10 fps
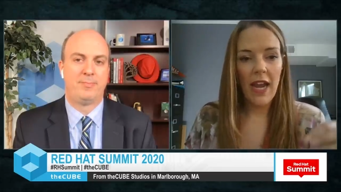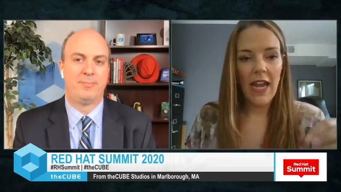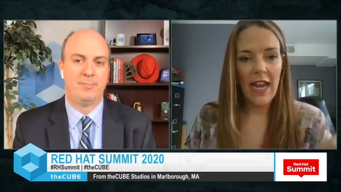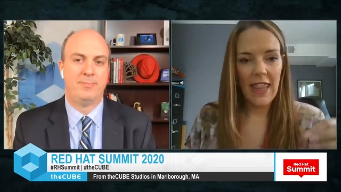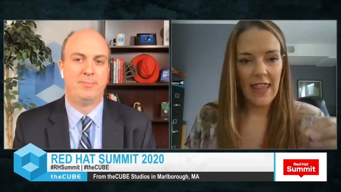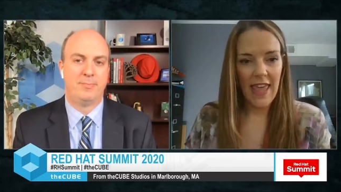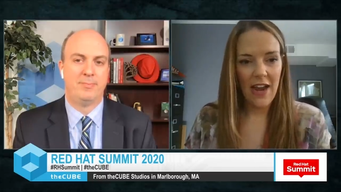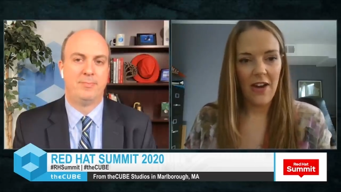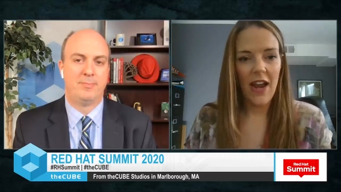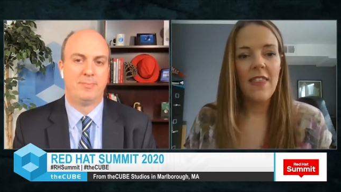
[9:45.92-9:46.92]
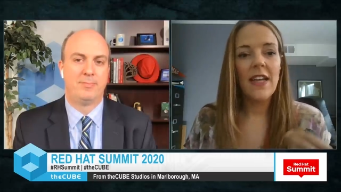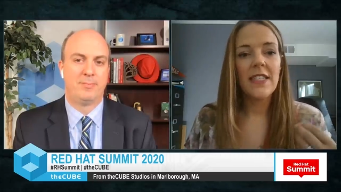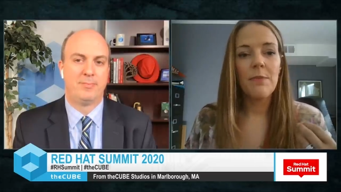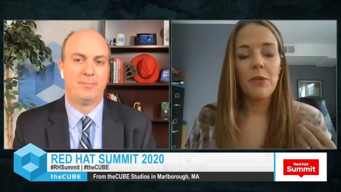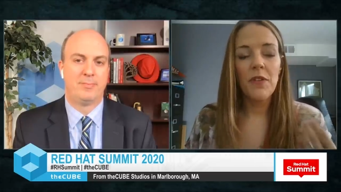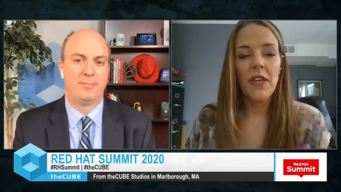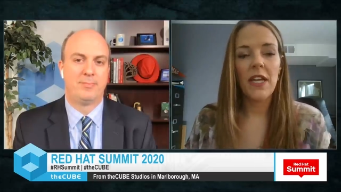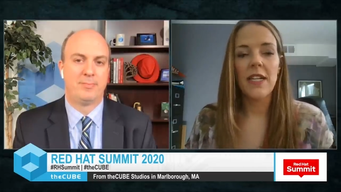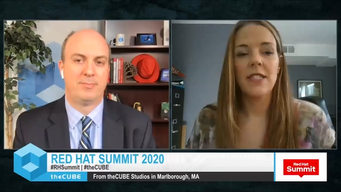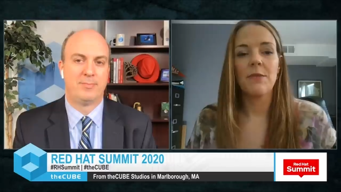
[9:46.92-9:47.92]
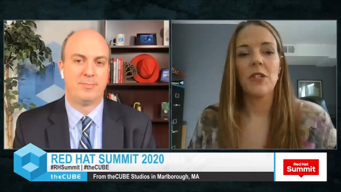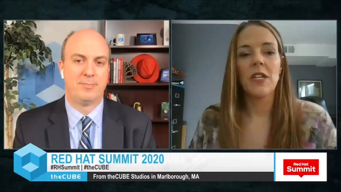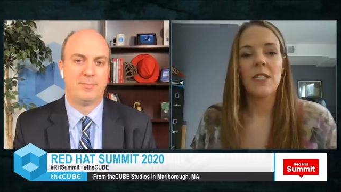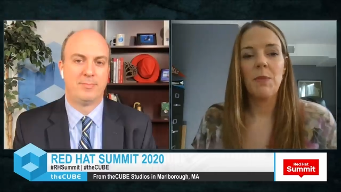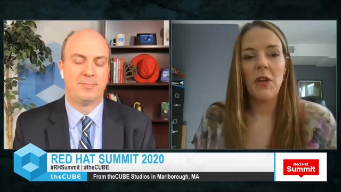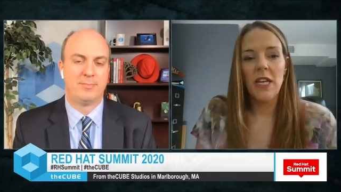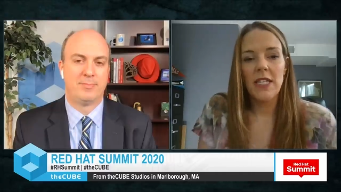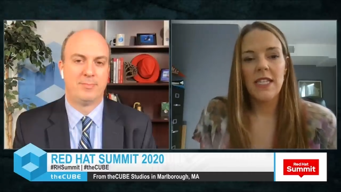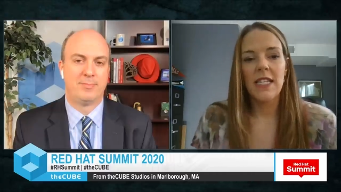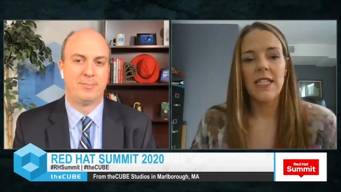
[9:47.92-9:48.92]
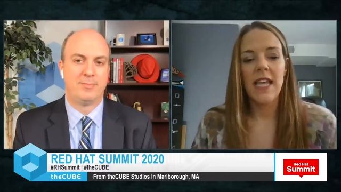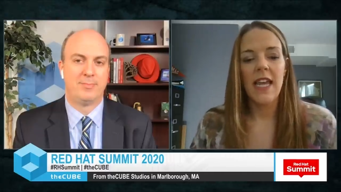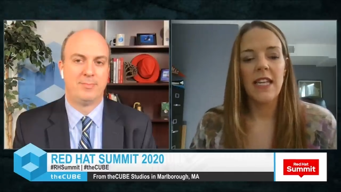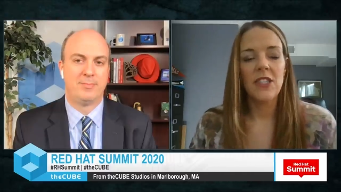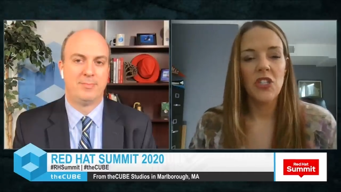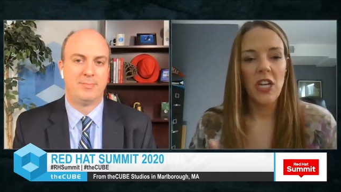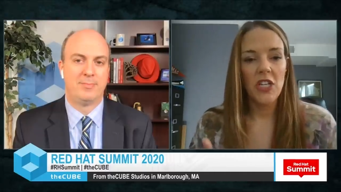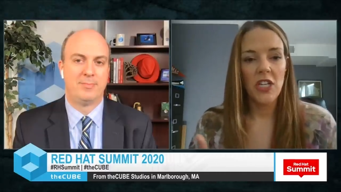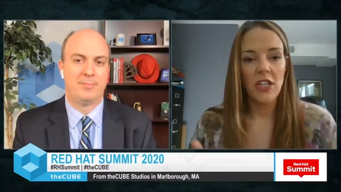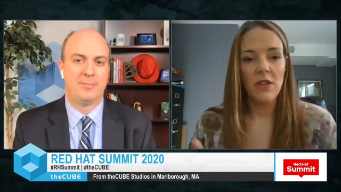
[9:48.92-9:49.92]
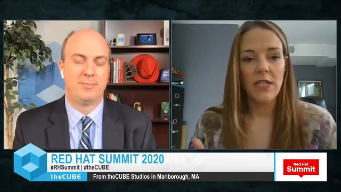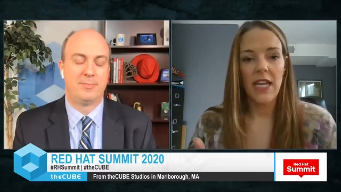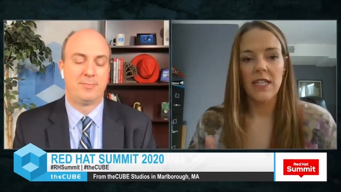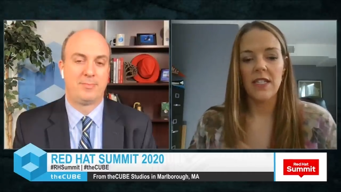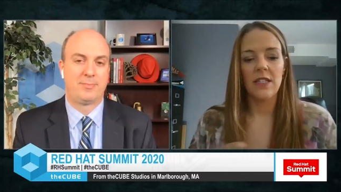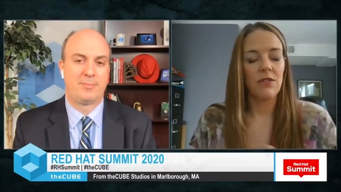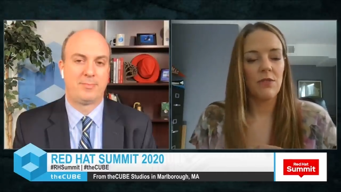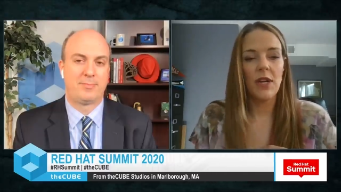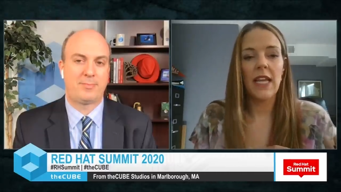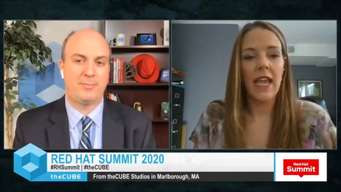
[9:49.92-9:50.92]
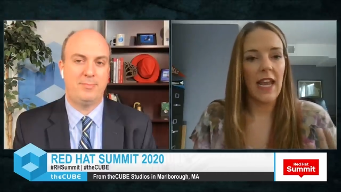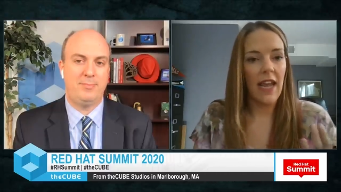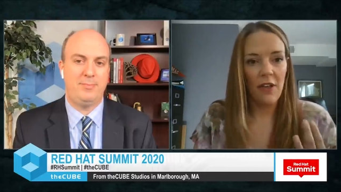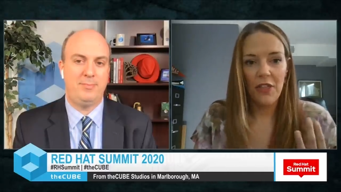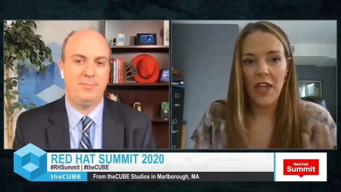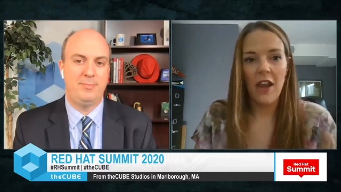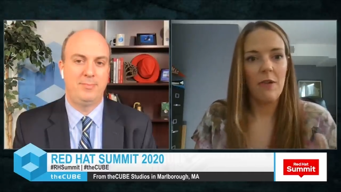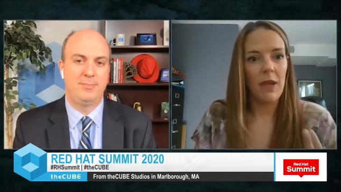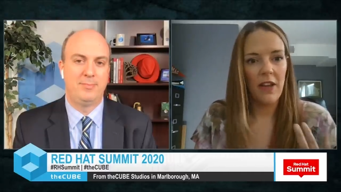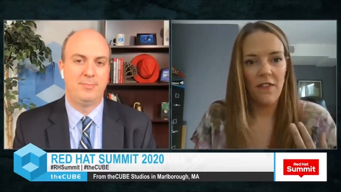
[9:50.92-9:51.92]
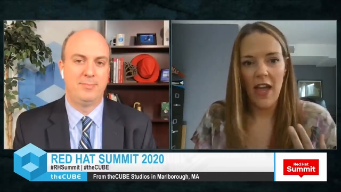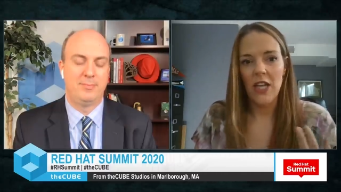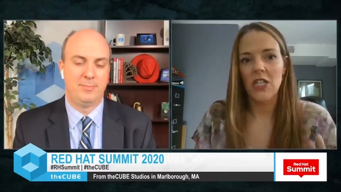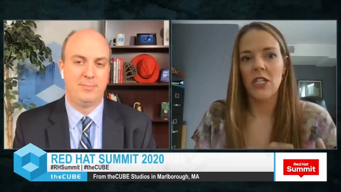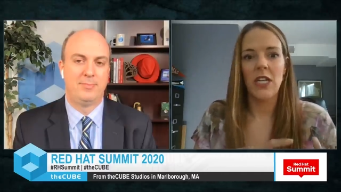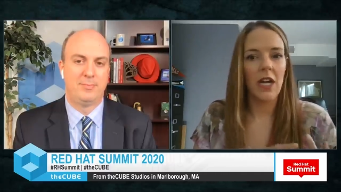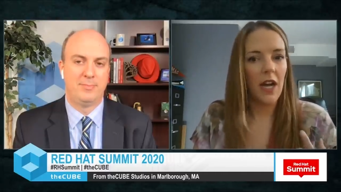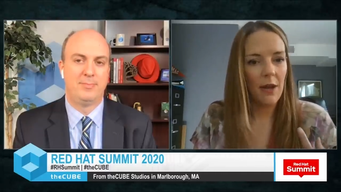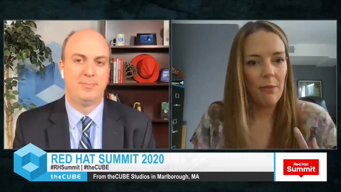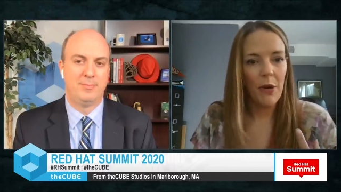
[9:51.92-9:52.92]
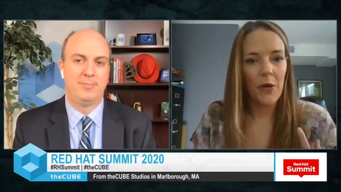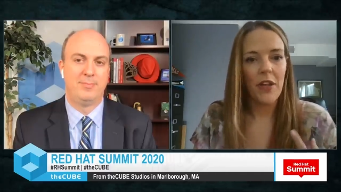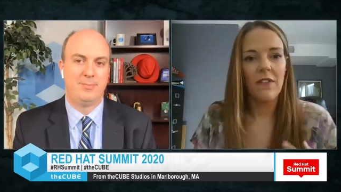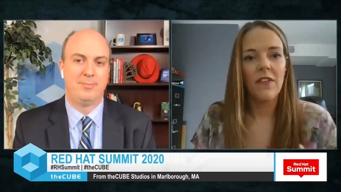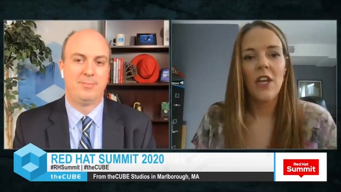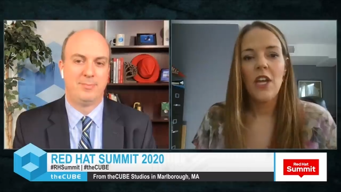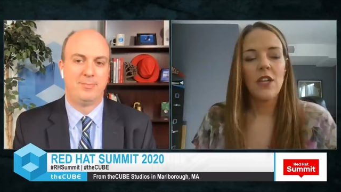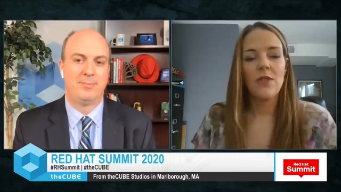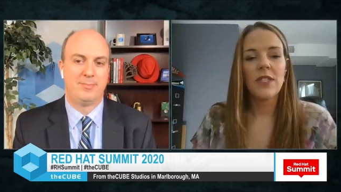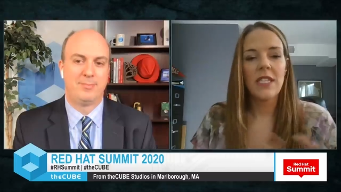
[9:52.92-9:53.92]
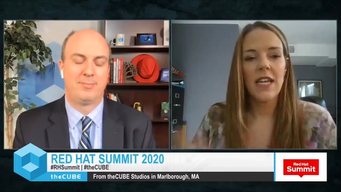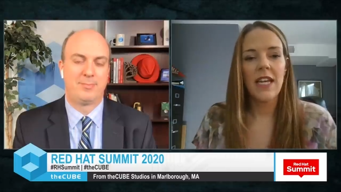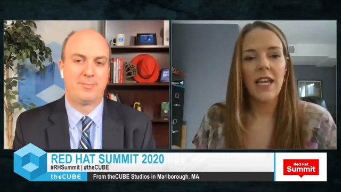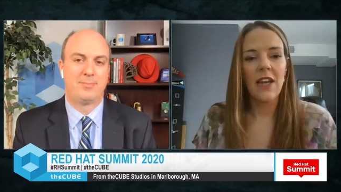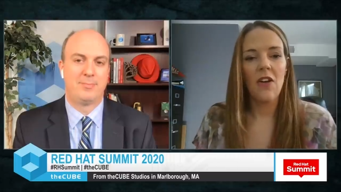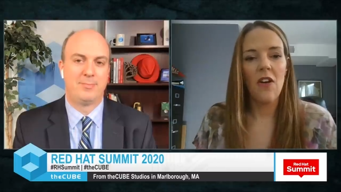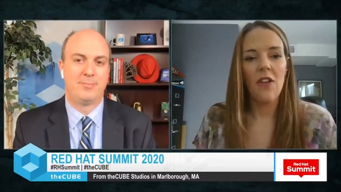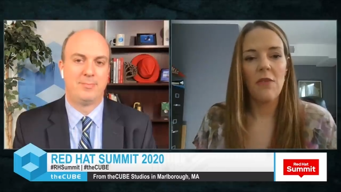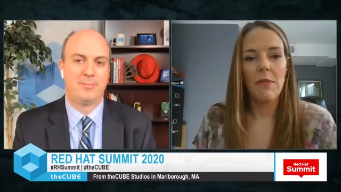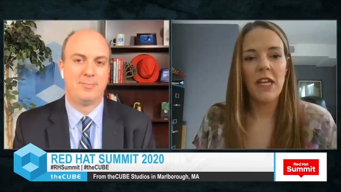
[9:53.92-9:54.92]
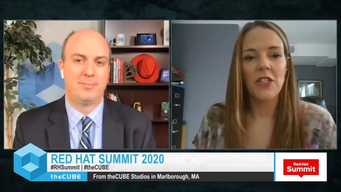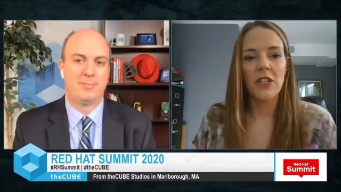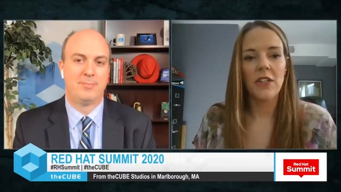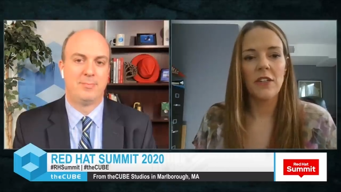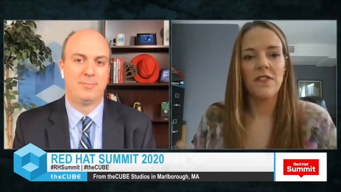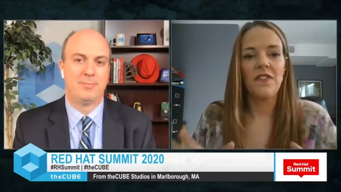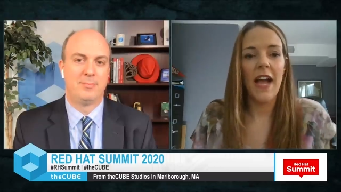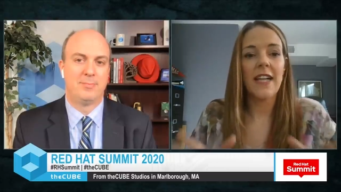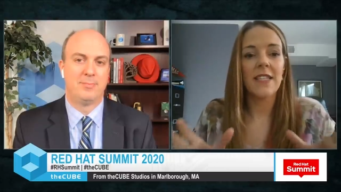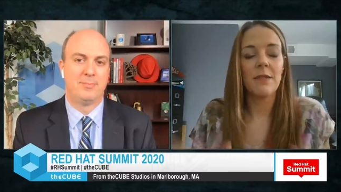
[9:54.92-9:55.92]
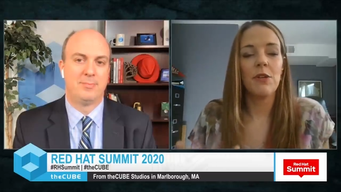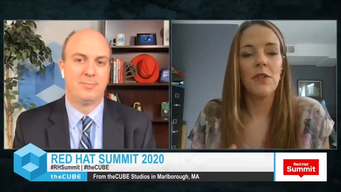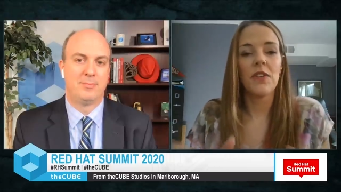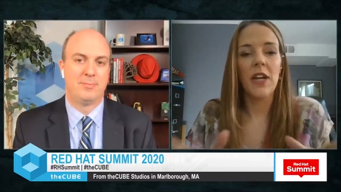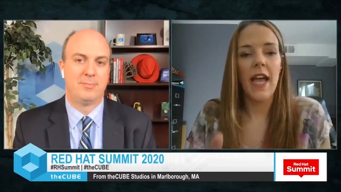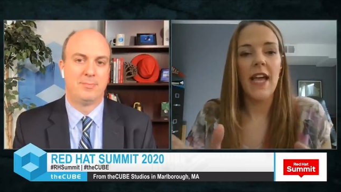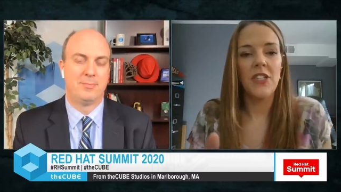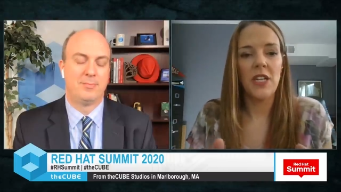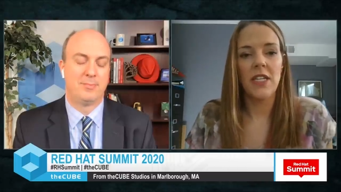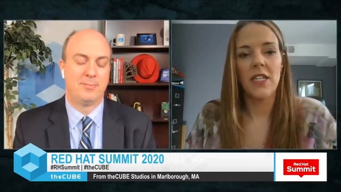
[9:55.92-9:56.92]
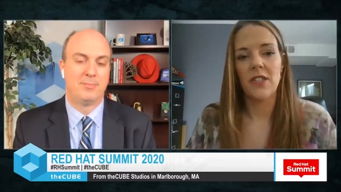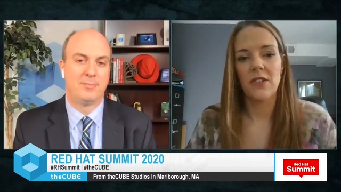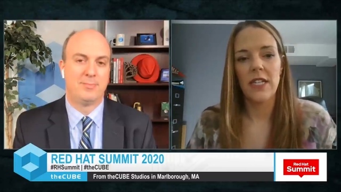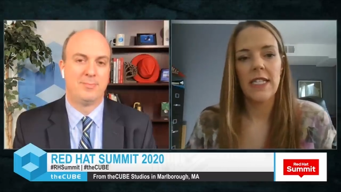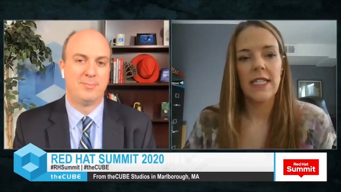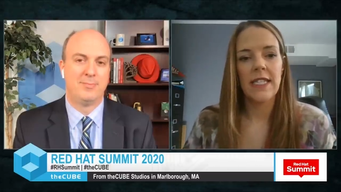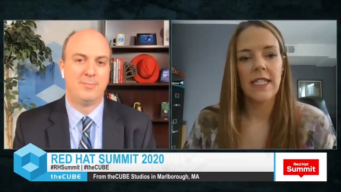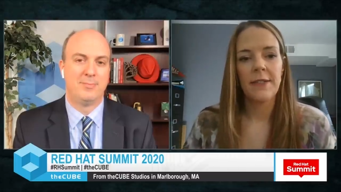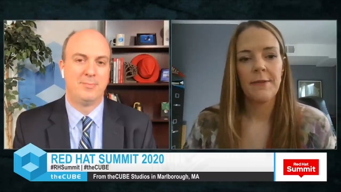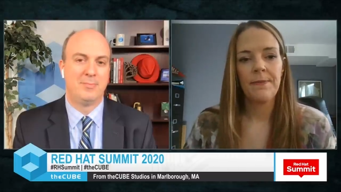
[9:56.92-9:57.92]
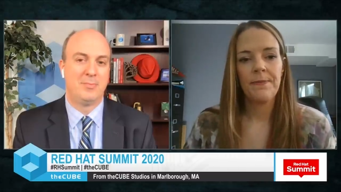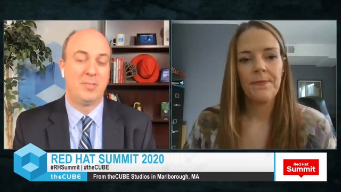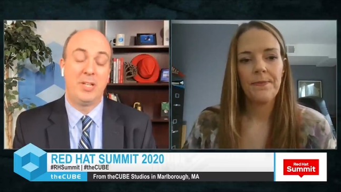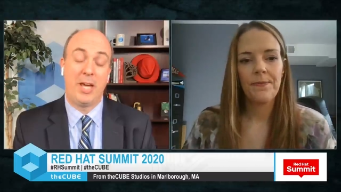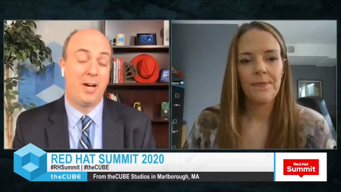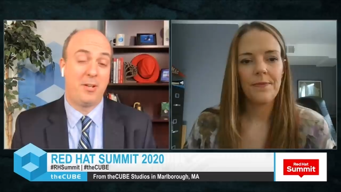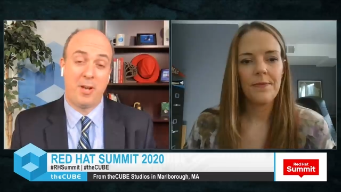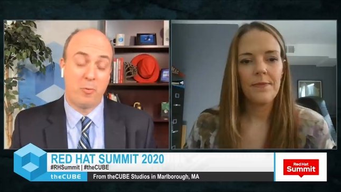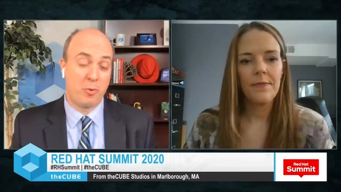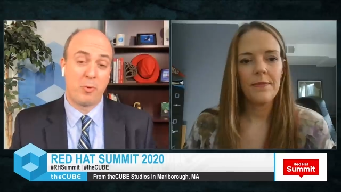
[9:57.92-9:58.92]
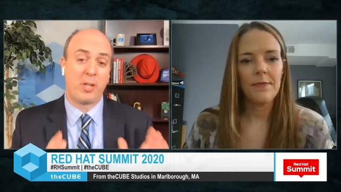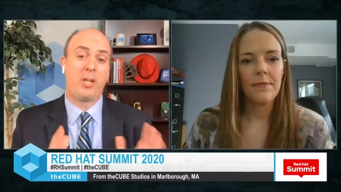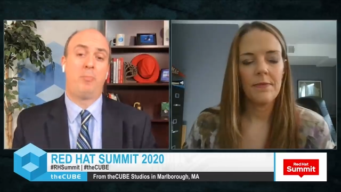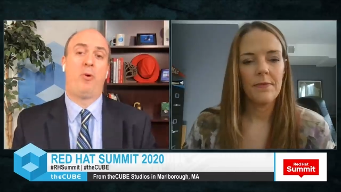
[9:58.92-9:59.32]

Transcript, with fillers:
Speaker 1: right there. And that's improving customer experiences and it's changing use cases through, again, healthcare, manufacturing, automotive. You see it in all the major fast mover edge industries.
Speaker 2: Yeah, no, really